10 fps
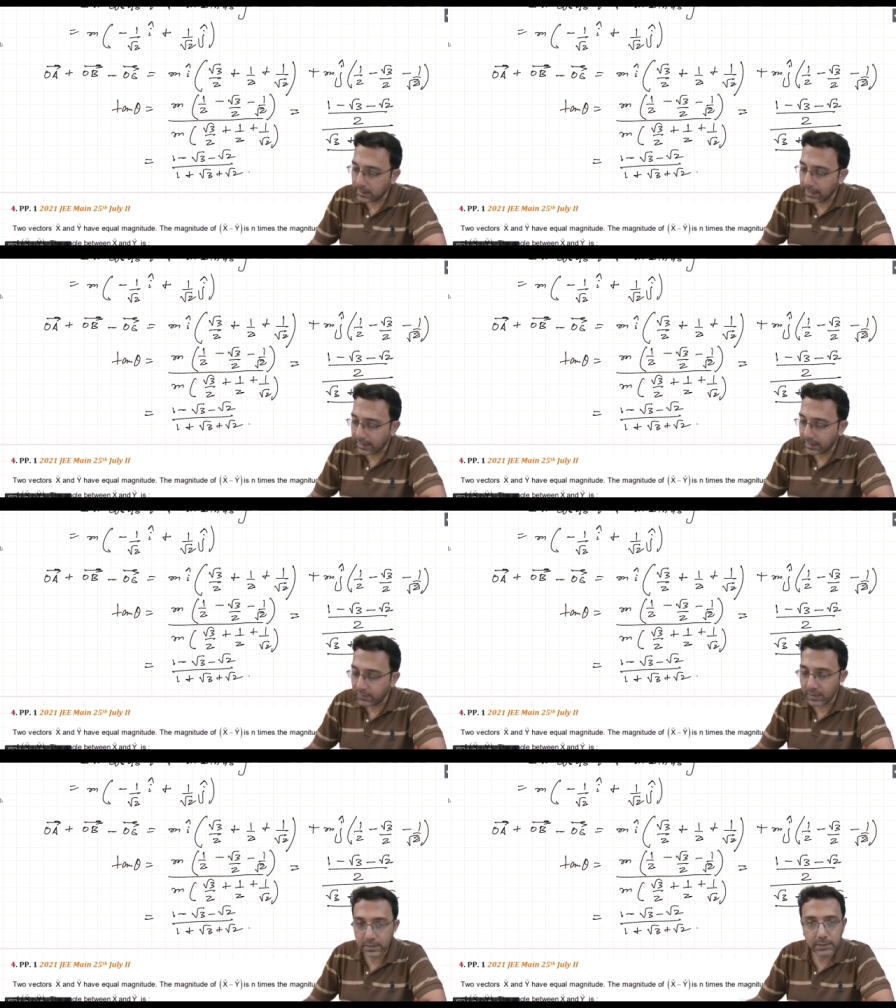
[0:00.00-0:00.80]
tan
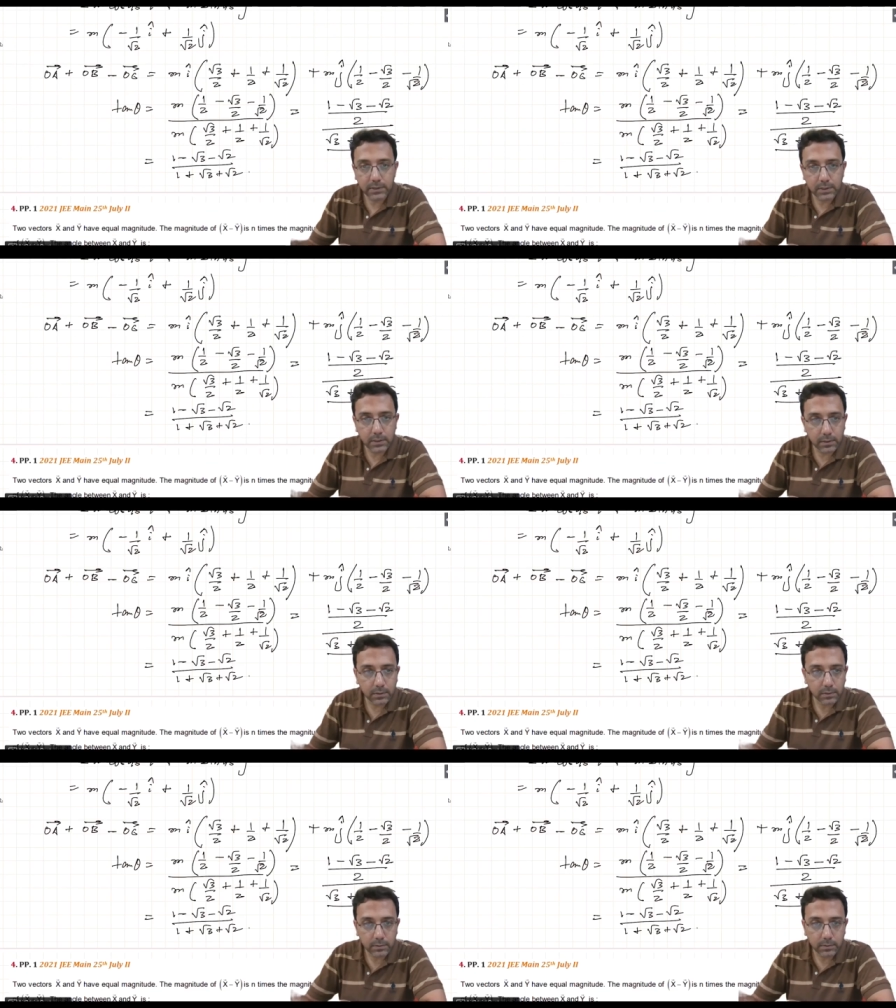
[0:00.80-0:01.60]
inverse
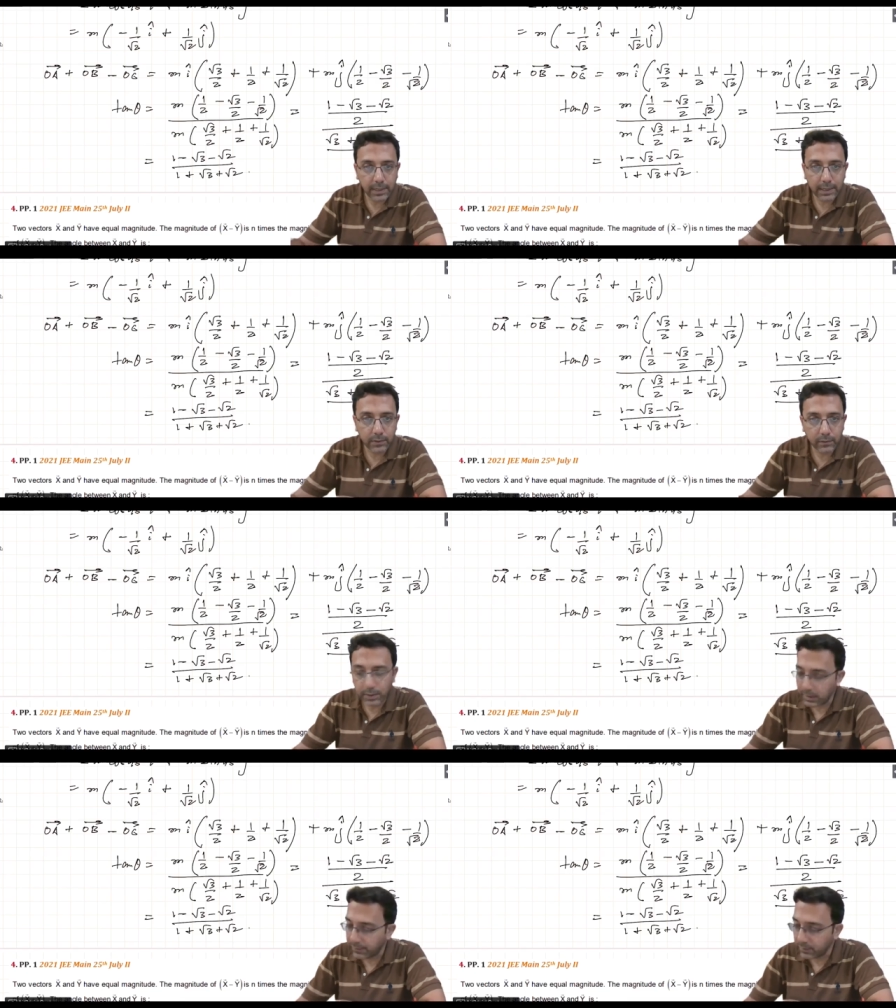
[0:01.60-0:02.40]
that
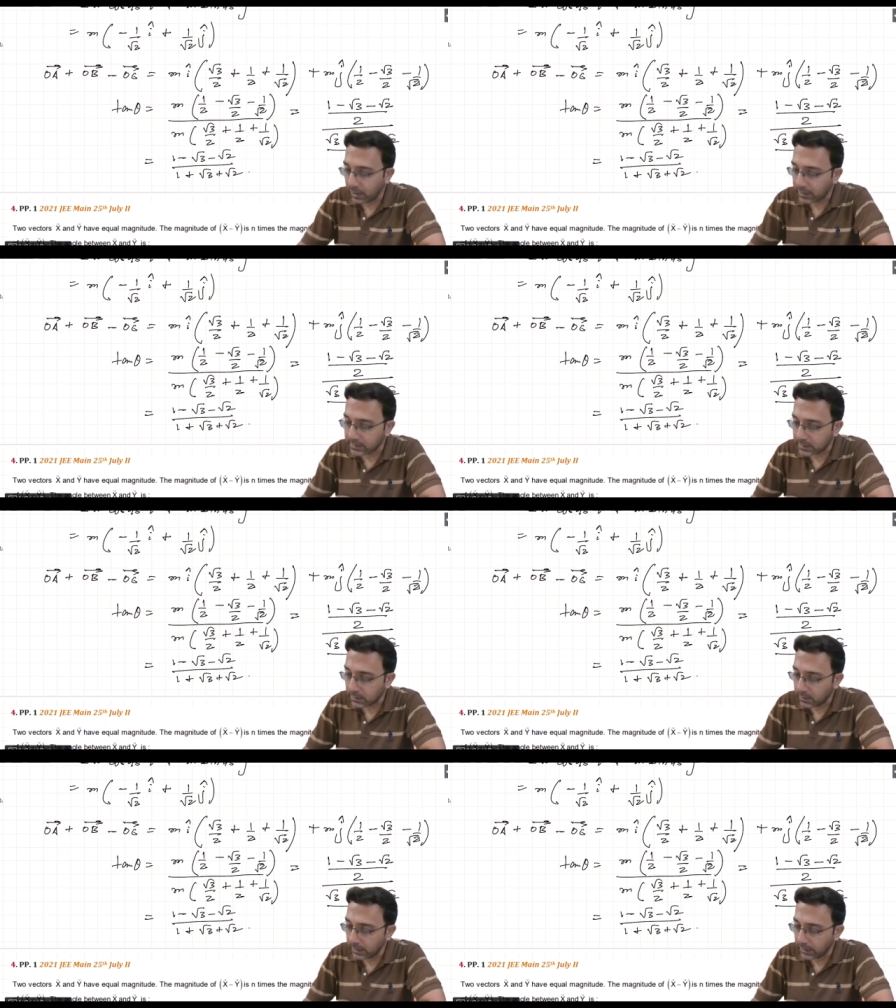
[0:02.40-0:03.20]
will give you the
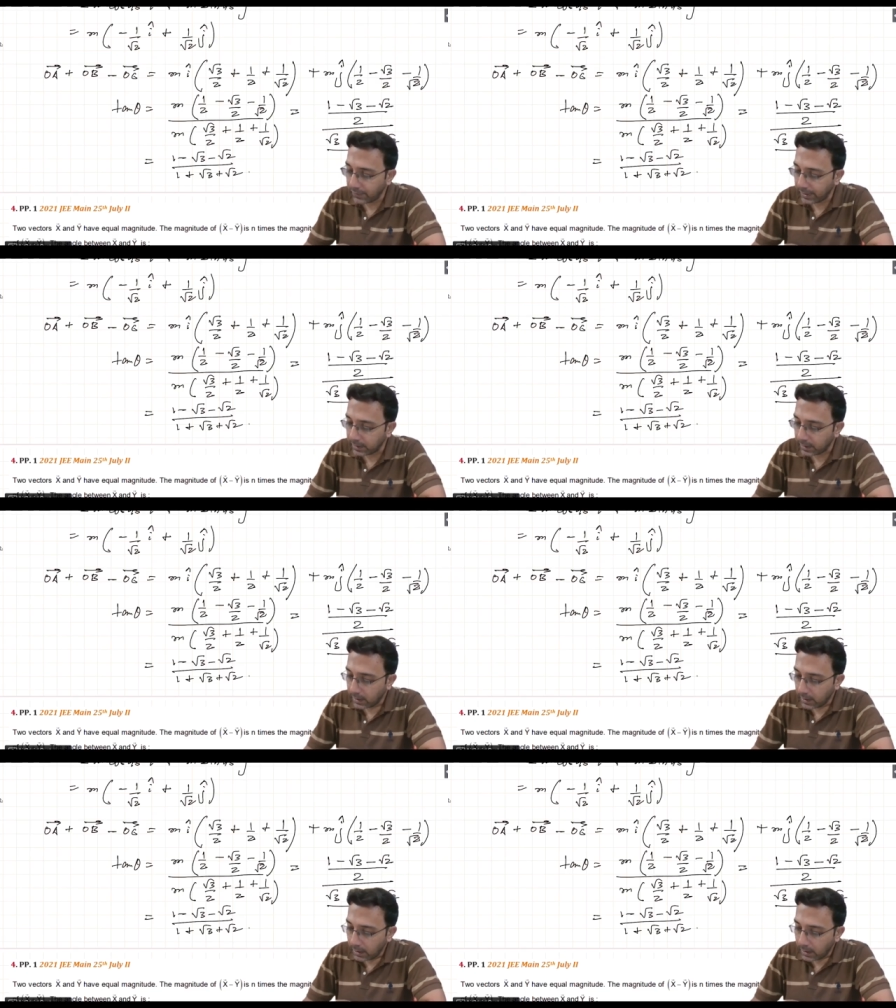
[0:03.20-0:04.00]
answer. Okay, fine.
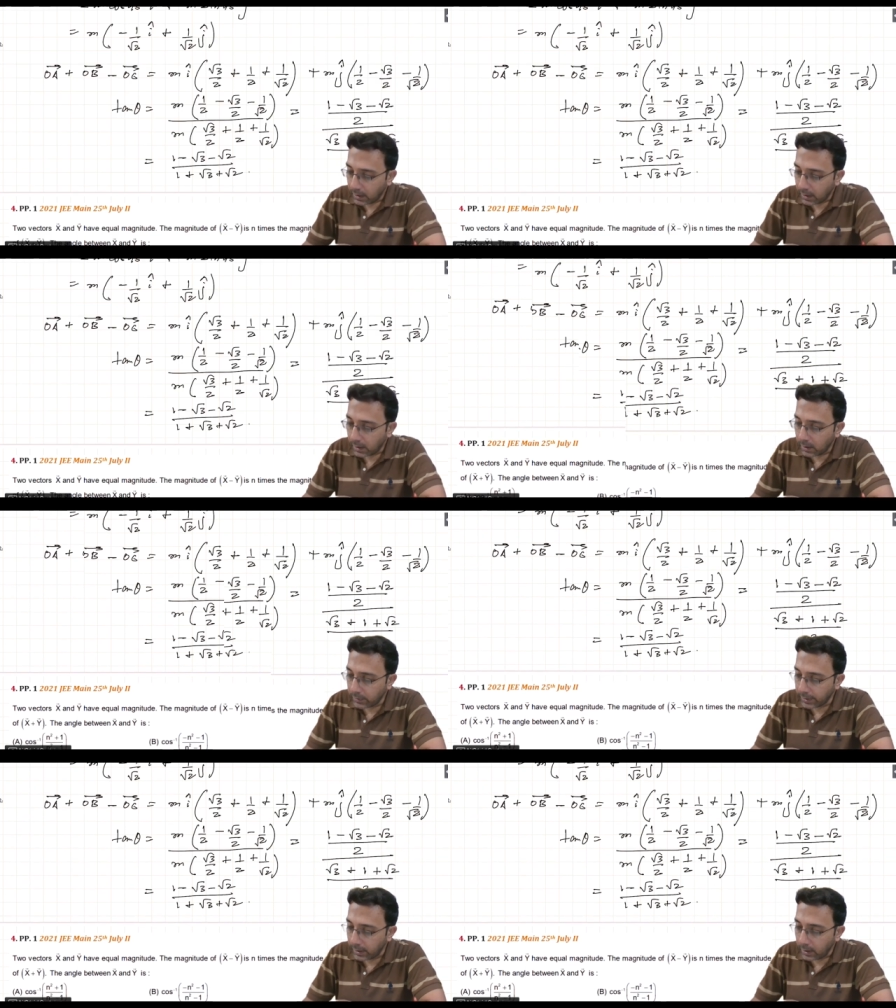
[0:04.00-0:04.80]

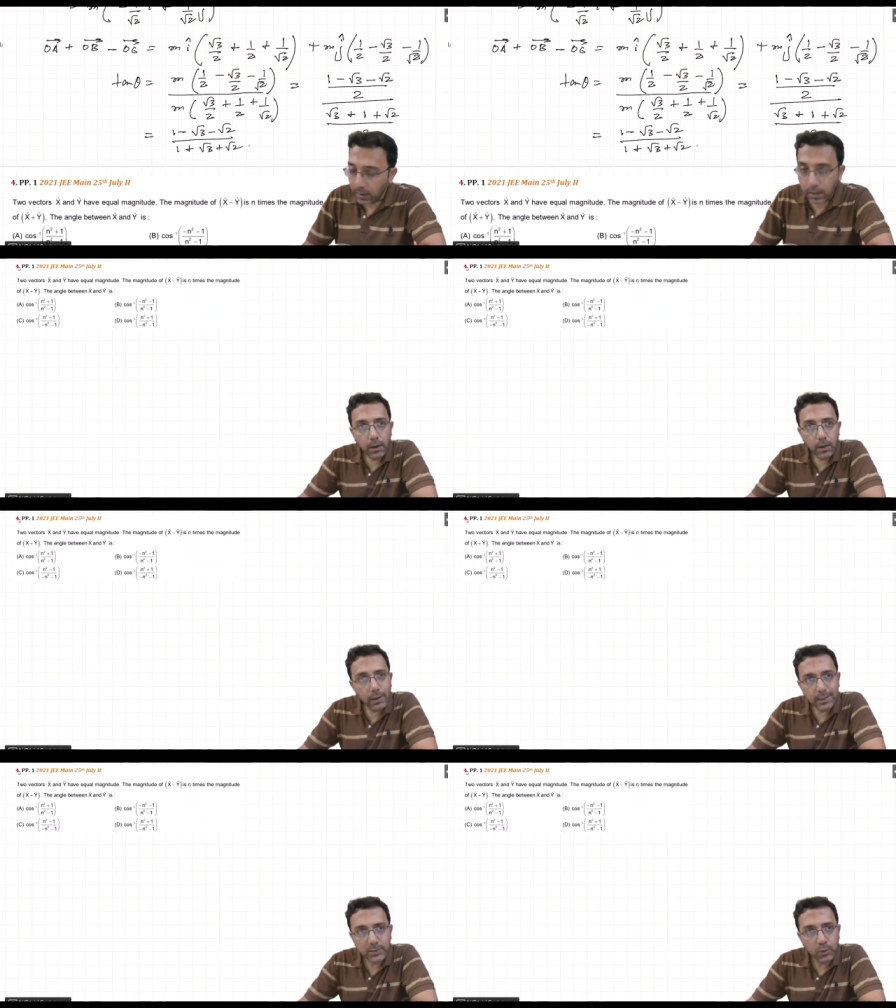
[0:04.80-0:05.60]
Okay,
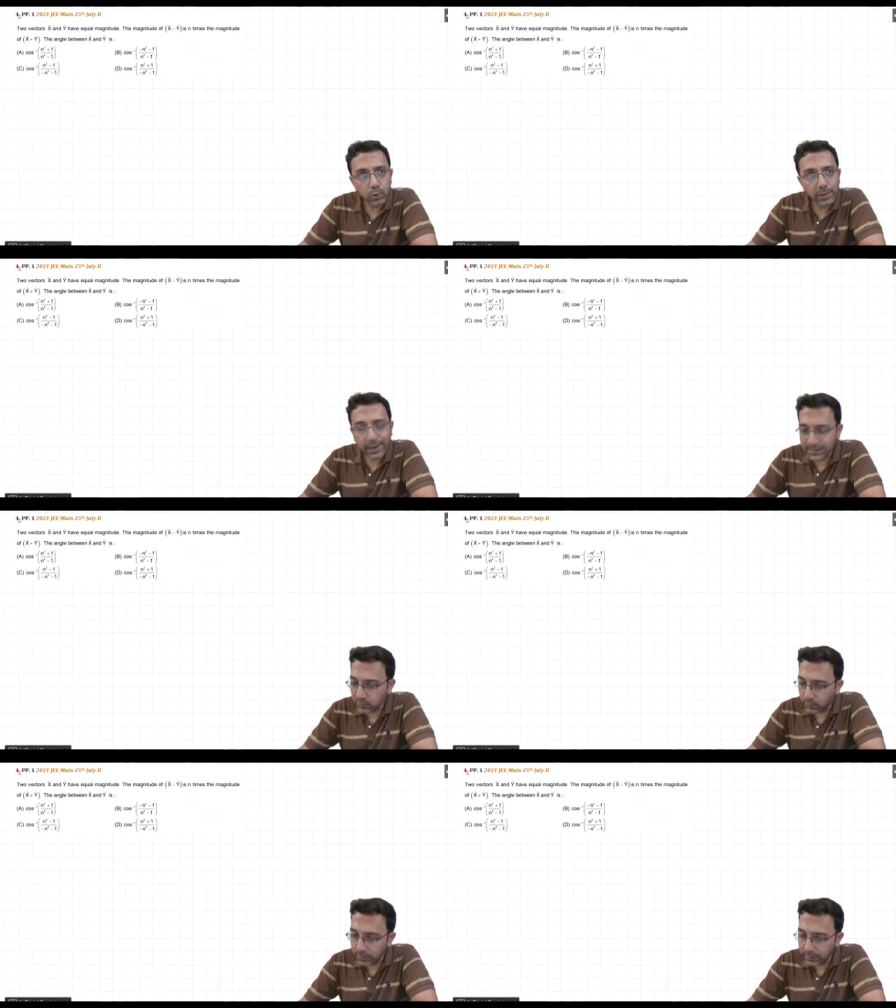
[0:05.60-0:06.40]
let us go to the
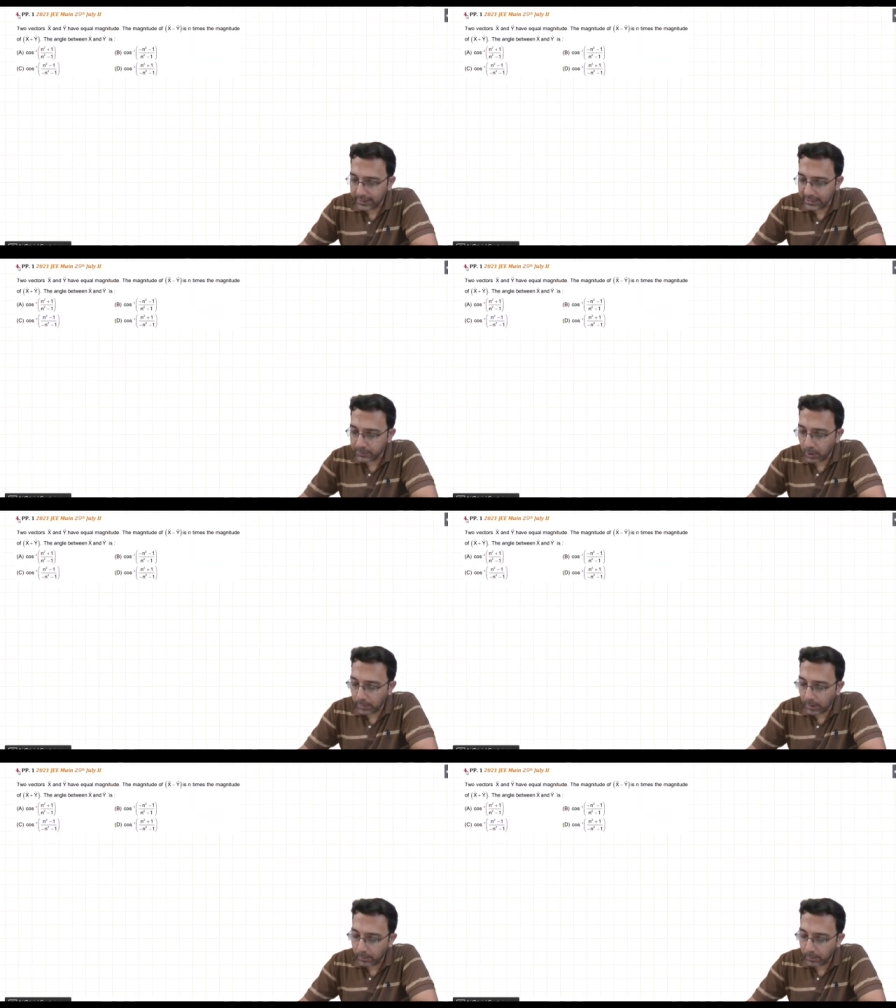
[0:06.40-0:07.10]
next one, that is problem